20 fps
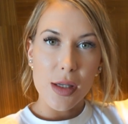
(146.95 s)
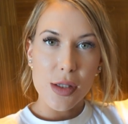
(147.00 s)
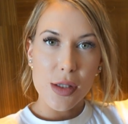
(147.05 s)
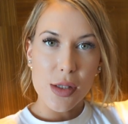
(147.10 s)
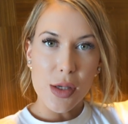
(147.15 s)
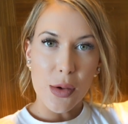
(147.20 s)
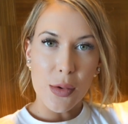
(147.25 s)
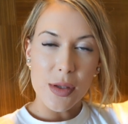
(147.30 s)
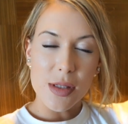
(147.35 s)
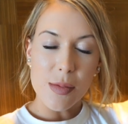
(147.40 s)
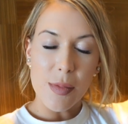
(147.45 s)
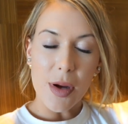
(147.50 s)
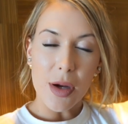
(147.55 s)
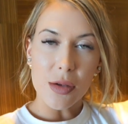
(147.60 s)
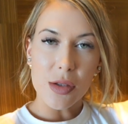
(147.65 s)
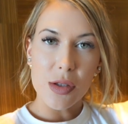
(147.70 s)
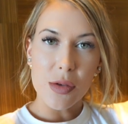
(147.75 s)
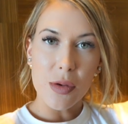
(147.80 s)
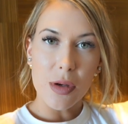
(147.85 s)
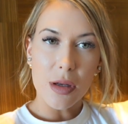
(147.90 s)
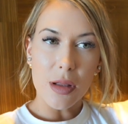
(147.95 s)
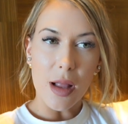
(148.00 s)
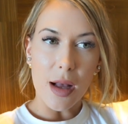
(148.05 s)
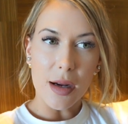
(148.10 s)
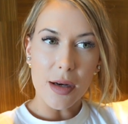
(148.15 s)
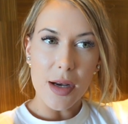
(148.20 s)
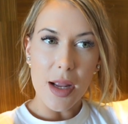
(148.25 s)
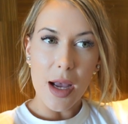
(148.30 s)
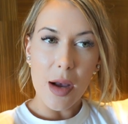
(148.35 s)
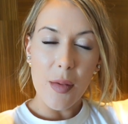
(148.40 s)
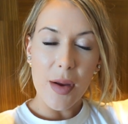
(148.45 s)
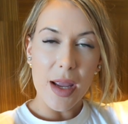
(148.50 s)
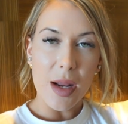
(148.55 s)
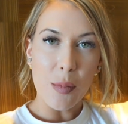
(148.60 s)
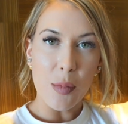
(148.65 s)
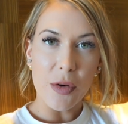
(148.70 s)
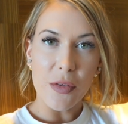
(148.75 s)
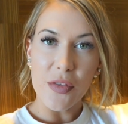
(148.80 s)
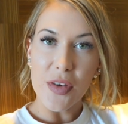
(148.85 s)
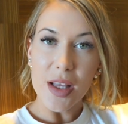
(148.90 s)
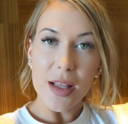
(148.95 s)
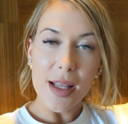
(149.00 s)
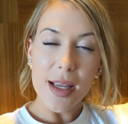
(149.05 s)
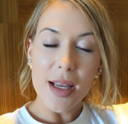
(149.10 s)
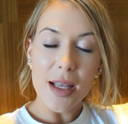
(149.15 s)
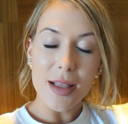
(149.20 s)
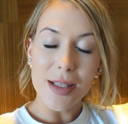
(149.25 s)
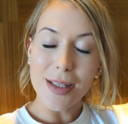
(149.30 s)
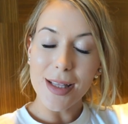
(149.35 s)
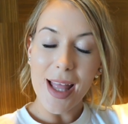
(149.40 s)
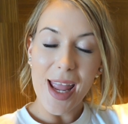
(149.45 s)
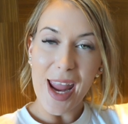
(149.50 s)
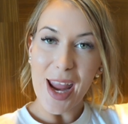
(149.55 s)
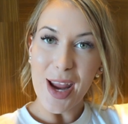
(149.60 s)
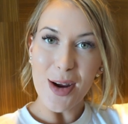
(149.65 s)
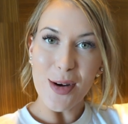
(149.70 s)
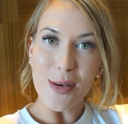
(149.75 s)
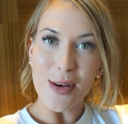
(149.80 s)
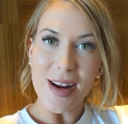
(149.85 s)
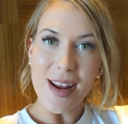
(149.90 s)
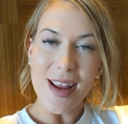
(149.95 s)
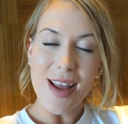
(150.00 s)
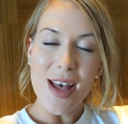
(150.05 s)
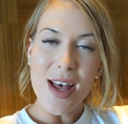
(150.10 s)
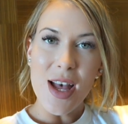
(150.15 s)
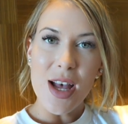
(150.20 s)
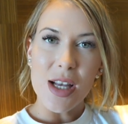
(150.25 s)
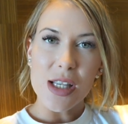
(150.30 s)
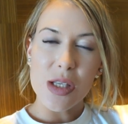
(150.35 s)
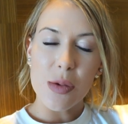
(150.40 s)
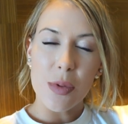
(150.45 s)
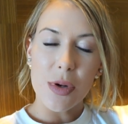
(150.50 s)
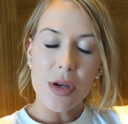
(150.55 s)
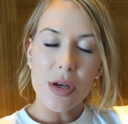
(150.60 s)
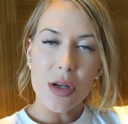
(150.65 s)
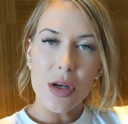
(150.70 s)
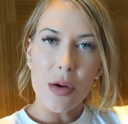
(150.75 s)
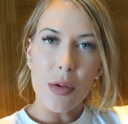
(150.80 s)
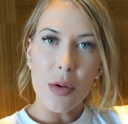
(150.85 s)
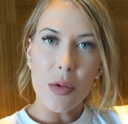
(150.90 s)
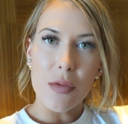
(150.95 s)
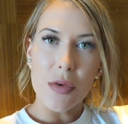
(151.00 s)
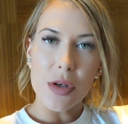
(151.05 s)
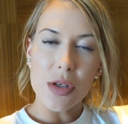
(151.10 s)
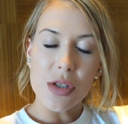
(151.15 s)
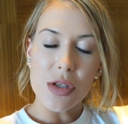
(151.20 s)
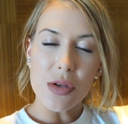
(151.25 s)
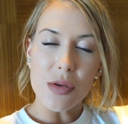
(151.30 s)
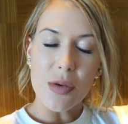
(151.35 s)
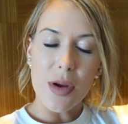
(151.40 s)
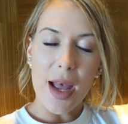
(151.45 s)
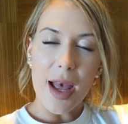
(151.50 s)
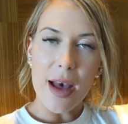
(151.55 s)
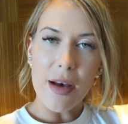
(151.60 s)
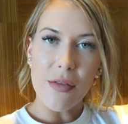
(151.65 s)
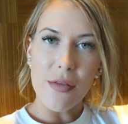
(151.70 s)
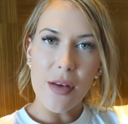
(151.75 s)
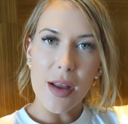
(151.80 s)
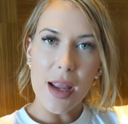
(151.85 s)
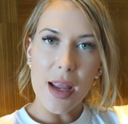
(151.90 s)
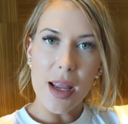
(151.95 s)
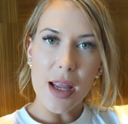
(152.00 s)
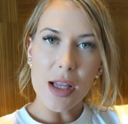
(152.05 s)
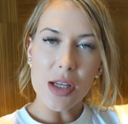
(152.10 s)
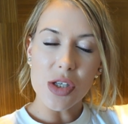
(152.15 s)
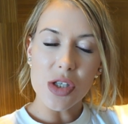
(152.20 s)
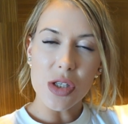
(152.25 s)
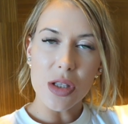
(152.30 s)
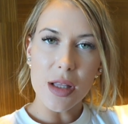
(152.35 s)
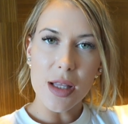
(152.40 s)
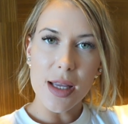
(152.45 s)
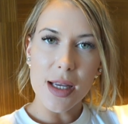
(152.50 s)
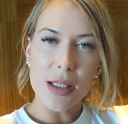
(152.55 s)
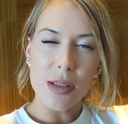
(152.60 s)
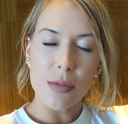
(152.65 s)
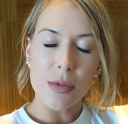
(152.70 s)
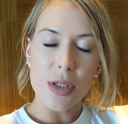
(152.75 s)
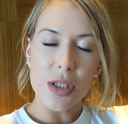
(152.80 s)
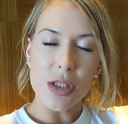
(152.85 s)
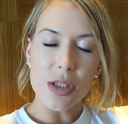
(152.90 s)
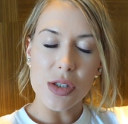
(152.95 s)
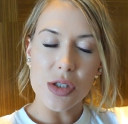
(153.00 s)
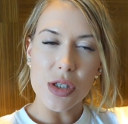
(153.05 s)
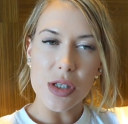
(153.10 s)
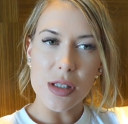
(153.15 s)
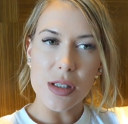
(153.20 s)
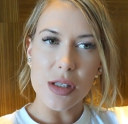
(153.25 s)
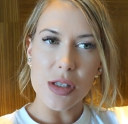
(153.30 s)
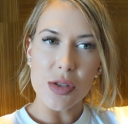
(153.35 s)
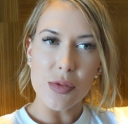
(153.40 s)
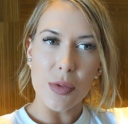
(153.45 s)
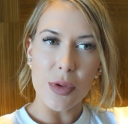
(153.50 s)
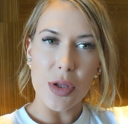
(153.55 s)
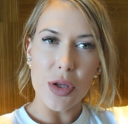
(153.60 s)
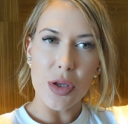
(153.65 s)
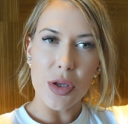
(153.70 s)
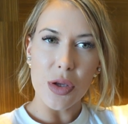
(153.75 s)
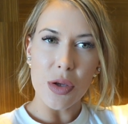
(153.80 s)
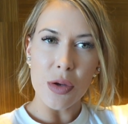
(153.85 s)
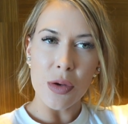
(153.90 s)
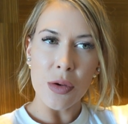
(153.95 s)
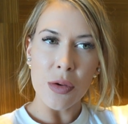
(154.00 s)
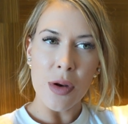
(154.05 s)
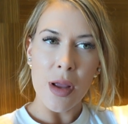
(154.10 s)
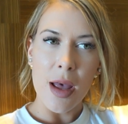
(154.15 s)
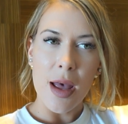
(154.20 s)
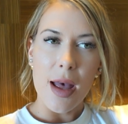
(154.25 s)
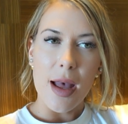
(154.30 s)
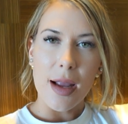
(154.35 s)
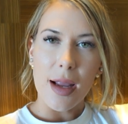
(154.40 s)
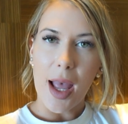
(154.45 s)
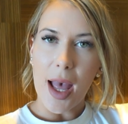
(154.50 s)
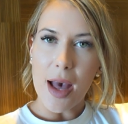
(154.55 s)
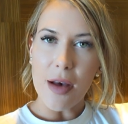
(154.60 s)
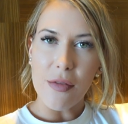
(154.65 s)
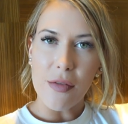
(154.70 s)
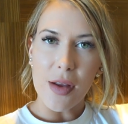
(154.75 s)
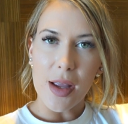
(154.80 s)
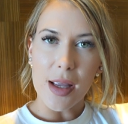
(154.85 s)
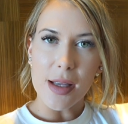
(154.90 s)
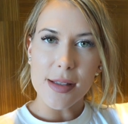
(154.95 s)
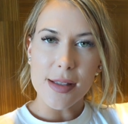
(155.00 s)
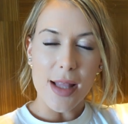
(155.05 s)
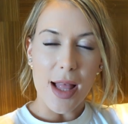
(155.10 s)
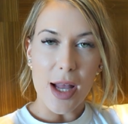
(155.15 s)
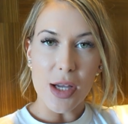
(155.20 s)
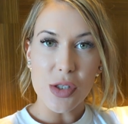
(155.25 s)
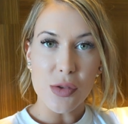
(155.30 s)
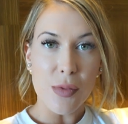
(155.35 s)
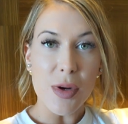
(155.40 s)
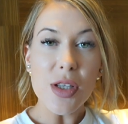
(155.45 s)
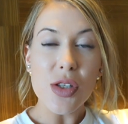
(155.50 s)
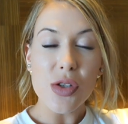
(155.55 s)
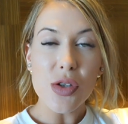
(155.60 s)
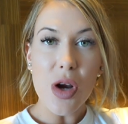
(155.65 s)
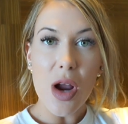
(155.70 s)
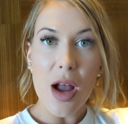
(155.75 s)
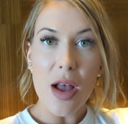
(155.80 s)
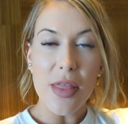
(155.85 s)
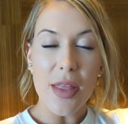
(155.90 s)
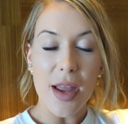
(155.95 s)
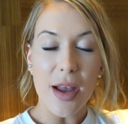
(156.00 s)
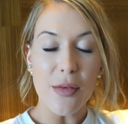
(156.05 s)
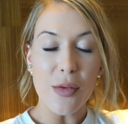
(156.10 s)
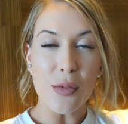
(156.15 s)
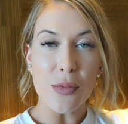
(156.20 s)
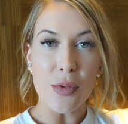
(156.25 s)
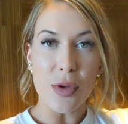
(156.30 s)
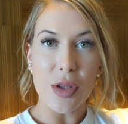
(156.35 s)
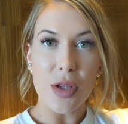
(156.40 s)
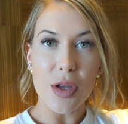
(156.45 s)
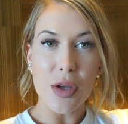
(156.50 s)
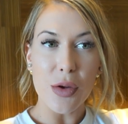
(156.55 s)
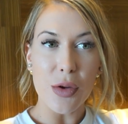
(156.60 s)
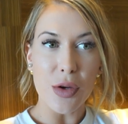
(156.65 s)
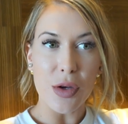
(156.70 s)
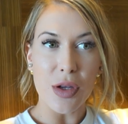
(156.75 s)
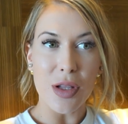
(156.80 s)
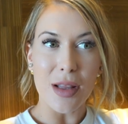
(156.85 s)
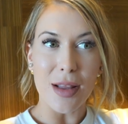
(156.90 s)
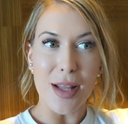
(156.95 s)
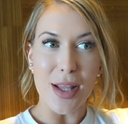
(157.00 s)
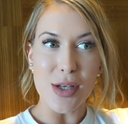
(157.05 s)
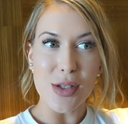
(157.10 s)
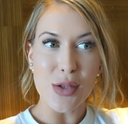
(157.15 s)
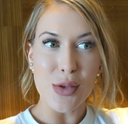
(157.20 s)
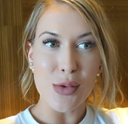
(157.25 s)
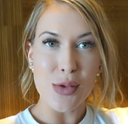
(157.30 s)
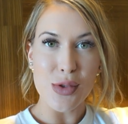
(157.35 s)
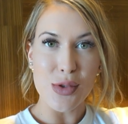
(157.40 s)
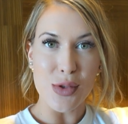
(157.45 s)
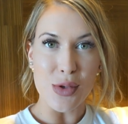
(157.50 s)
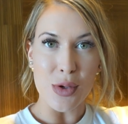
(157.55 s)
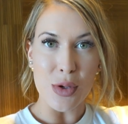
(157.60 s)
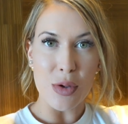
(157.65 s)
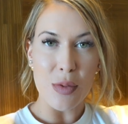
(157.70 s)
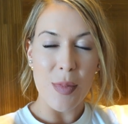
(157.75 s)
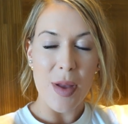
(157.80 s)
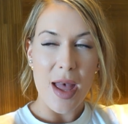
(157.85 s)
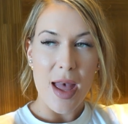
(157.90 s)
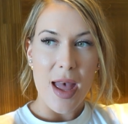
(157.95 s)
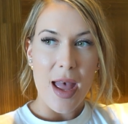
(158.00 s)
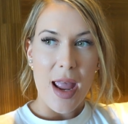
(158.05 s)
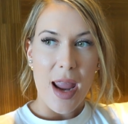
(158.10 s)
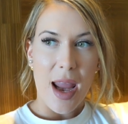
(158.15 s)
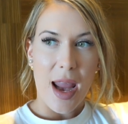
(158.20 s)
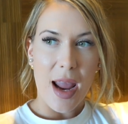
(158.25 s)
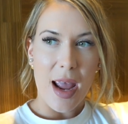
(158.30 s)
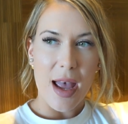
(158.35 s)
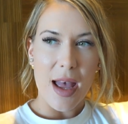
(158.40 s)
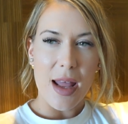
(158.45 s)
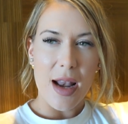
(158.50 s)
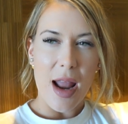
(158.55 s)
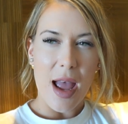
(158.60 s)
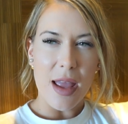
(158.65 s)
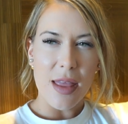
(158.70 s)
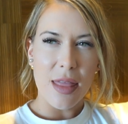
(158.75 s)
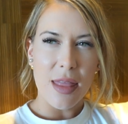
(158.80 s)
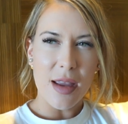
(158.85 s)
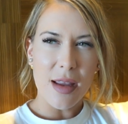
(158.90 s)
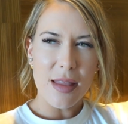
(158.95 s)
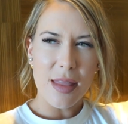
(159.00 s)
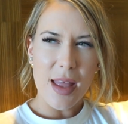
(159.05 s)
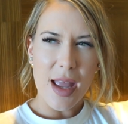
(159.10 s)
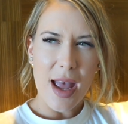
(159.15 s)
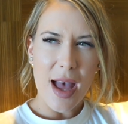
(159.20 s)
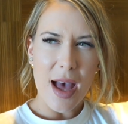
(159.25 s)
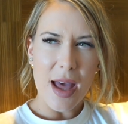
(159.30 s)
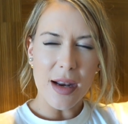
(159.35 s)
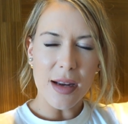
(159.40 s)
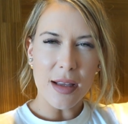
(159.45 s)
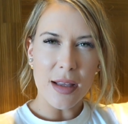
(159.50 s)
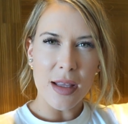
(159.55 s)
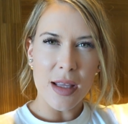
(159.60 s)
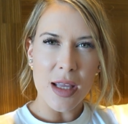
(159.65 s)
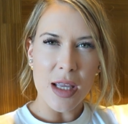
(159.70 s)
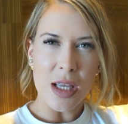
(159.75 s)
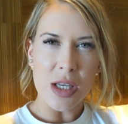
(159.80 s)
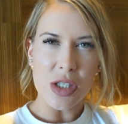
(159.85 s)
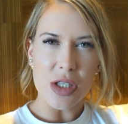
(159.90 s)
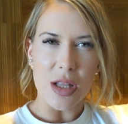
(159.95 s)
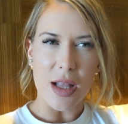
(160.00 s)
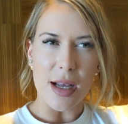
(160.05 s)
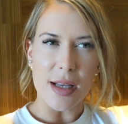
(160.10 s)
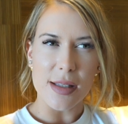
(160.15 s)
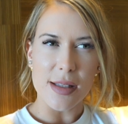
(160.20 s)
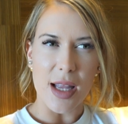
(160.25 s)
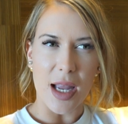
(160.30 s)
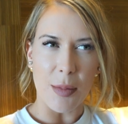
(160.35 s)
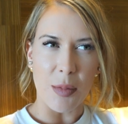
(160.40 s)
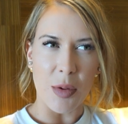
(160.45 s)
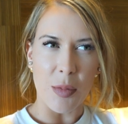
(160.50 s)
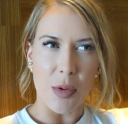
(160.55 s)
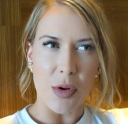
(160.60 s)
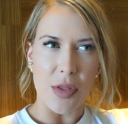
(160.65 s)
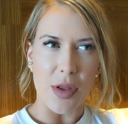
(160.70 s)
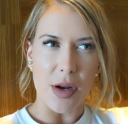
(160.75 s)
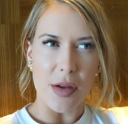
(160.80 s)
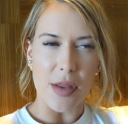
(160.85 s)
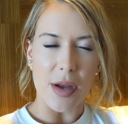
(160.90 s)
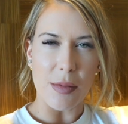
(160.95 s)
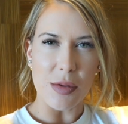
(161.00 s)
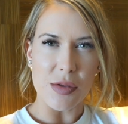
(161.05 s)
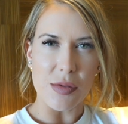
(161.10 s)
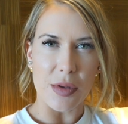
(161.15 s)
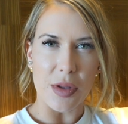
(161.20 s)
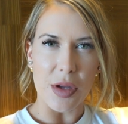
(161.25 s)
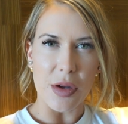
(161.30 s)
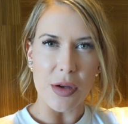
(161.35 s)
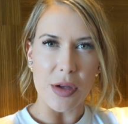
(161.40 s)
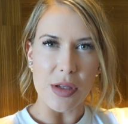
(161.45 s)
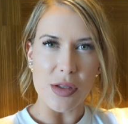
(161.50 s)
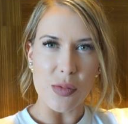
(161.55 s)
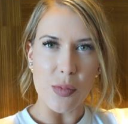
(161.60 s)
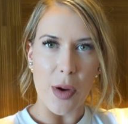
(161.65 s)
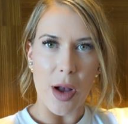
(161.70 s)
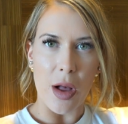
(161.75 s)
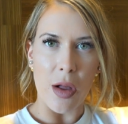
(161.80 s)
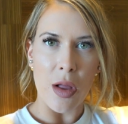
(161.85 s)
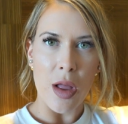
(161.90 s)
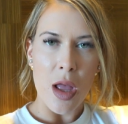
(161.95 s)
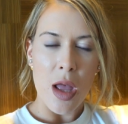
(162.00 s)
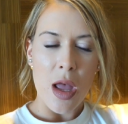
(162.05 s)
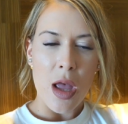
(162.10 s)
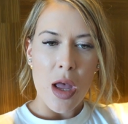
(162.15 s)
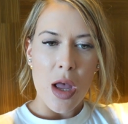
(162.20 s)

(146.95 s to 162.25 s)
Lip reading: So it's about 2 o'clock now and we're feeling a little hangry. So we're gonna go over to Cafe Angelique's, which is just this really cute cafe slash restaurant. They have a really good lentil soup. And I think they had a quiche last time we were there that was really good as well.